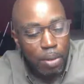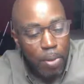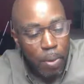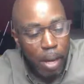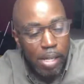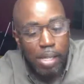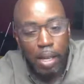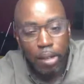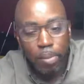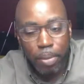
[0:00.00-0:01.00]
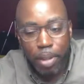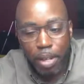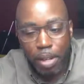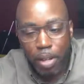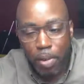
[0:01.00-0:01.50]
Why is that?
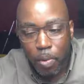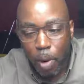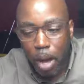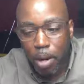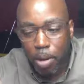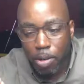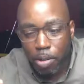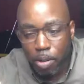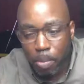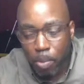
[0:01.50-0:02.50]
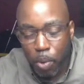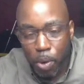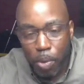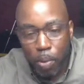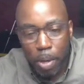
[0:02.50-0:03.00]
Why don't
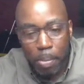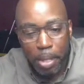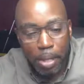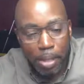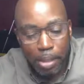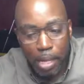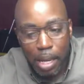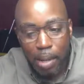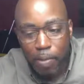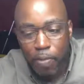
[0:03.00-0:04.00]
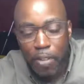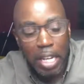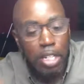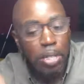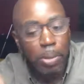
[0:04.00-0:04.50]
more women take
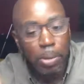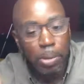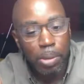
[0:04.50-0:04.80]
facials?